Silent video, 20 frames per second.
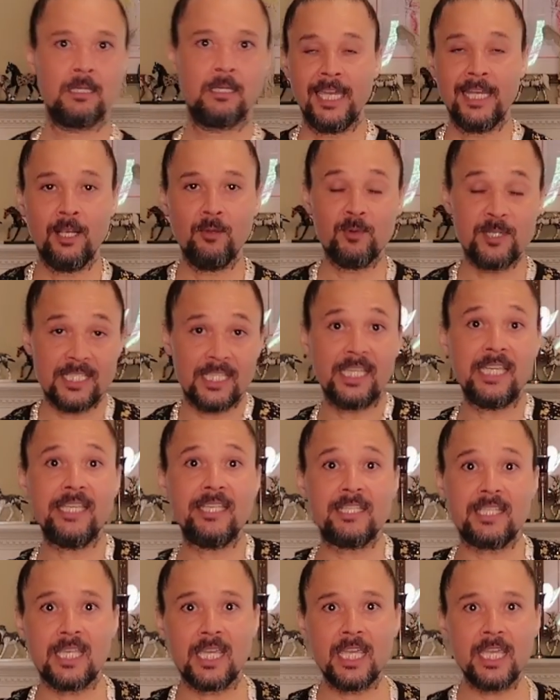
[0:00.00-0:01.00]
And it was
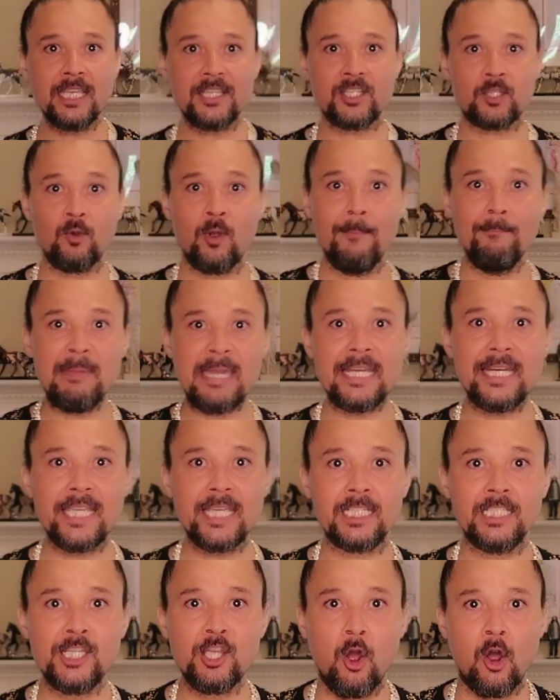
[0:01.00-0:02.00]
Eazy-E, so
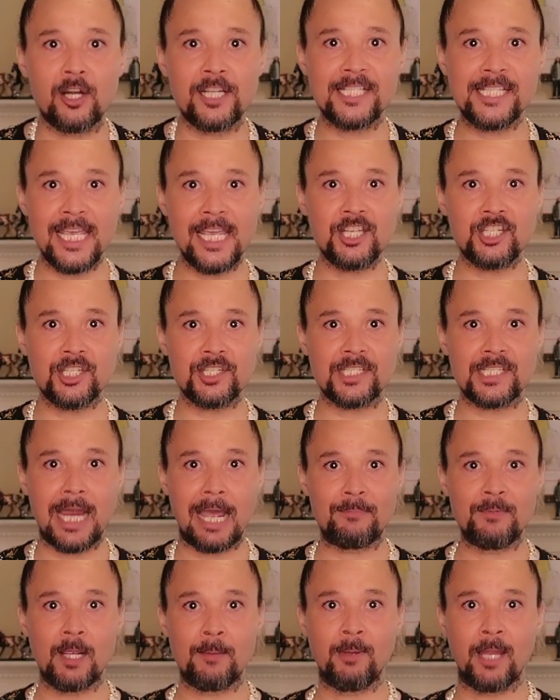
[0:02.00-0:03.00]
immediately all the tension
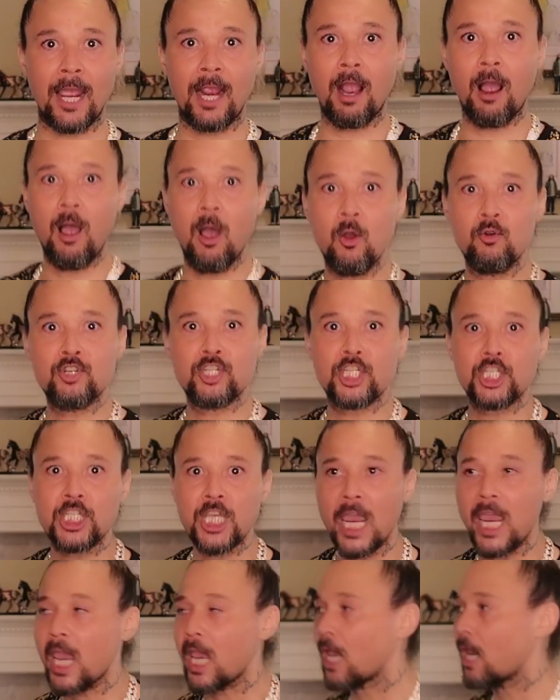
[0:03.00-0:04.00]
stopped and everybody like, oh
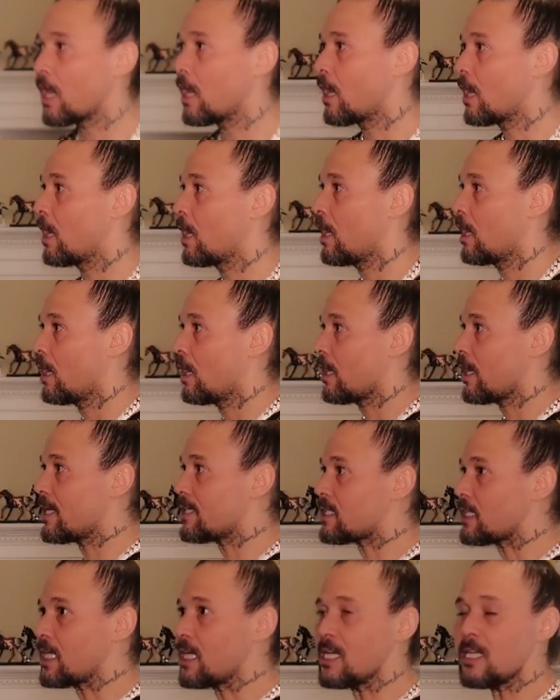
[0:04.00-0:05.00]
shit,
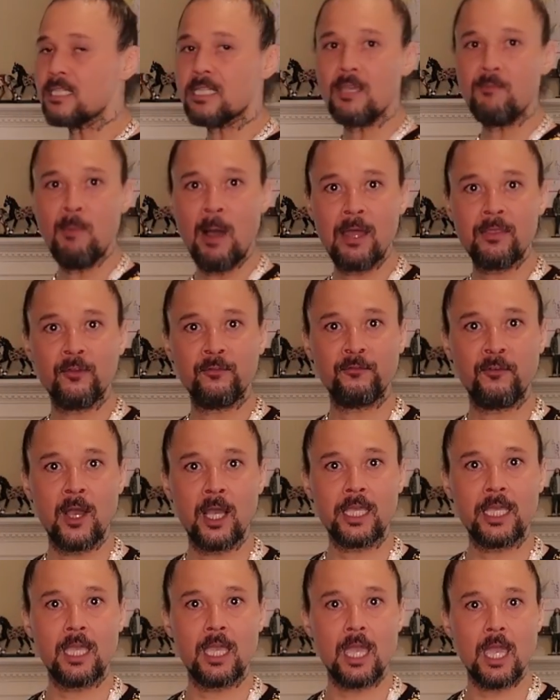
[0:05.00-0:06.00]
it's Easy
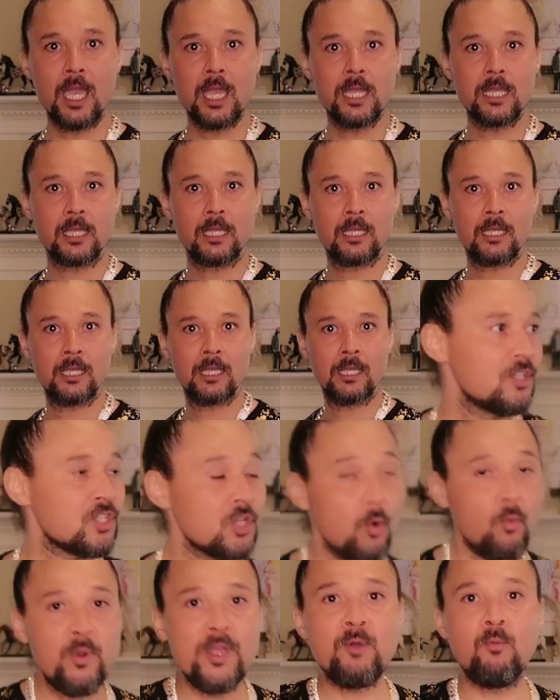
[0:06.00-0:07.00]
motherfucking E.
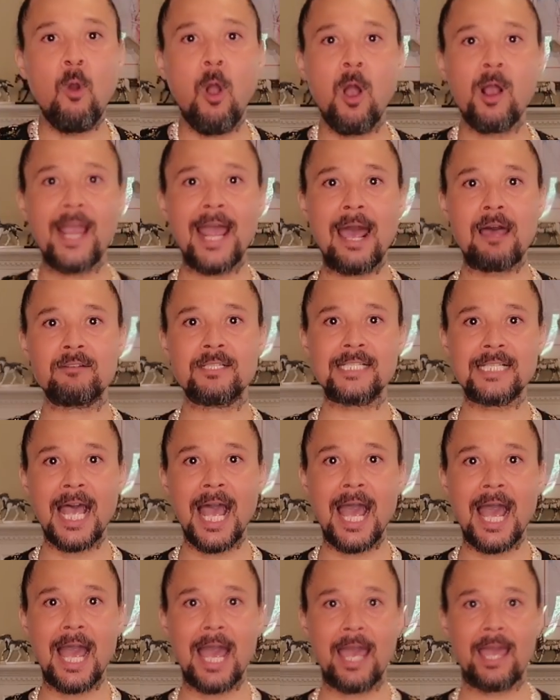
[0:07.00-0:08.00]
So we walk
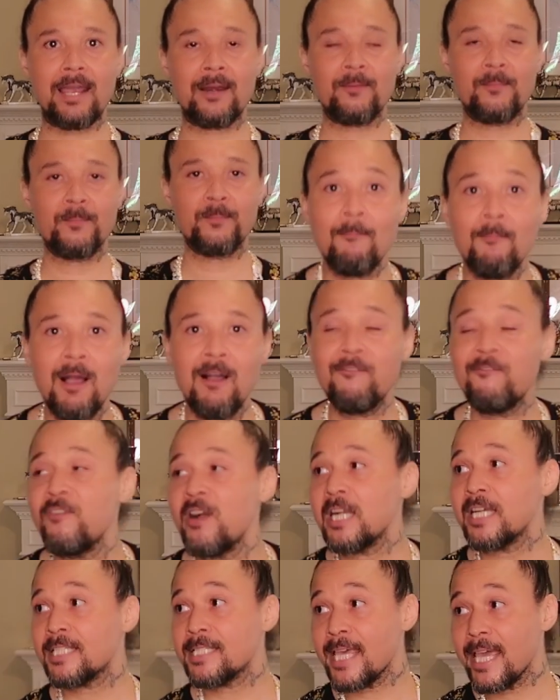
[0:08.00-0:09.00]
outside. That
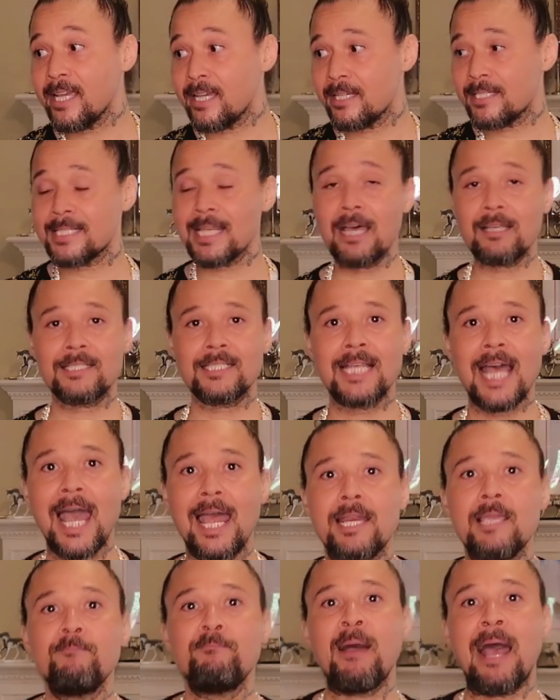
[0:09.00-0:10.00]
motherfucker take us
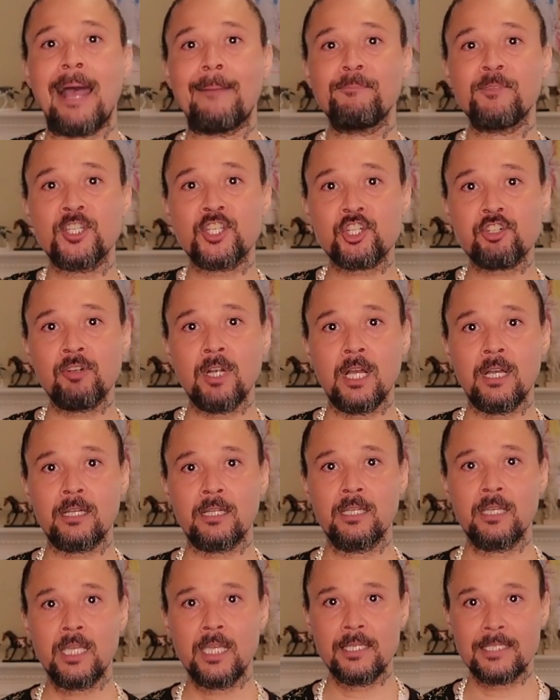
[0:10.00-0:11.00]
outside, he popped the
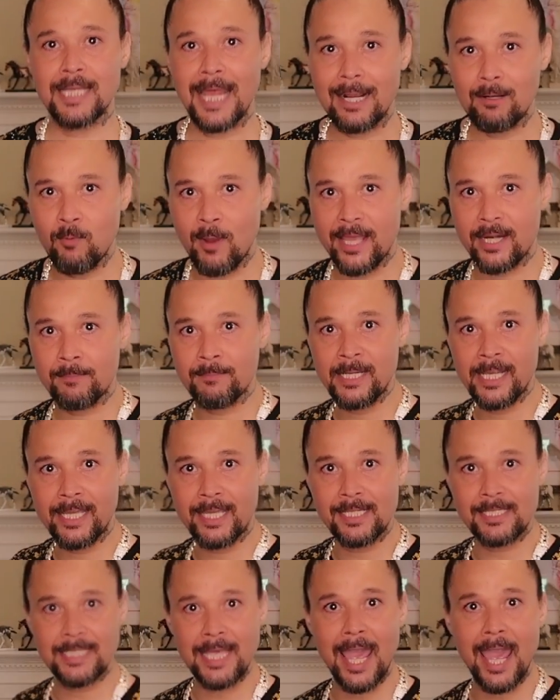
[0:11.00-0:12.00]
trunk. He's like, where them
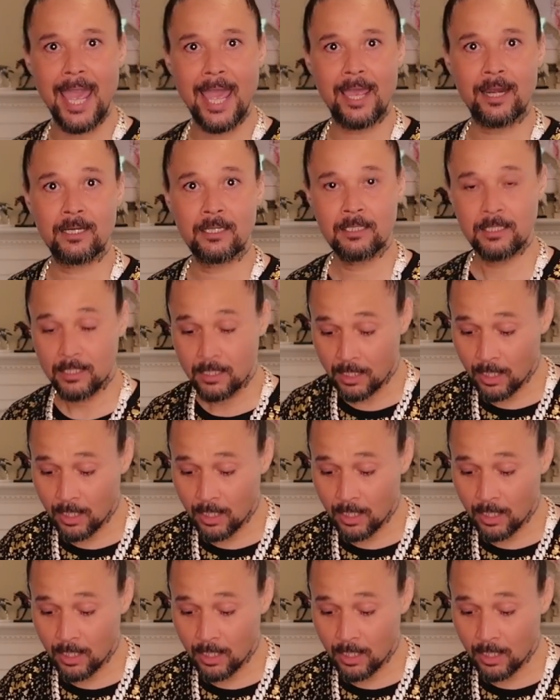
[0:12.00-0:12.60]
niggas at?